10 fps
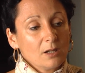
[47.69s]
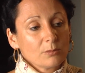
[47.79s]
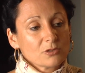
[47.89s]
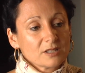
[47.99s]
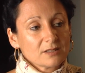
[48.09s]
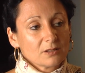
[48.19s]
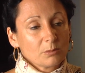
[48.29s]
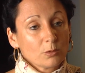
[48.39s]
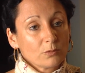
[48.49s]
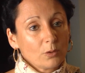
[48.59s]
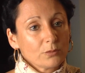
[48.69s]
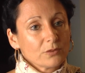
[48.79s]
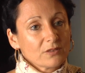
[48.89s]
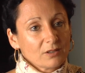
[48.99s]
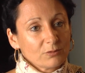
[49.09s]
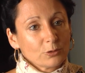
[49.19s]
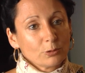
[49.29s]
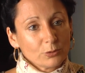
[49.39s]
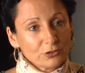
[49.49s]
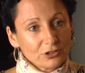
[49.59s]
Obviously, the number of orphans and
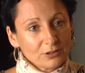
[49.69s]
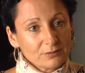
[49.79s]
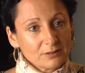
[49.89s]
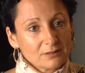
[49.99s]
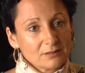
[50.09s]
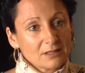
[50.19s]
vulnerable children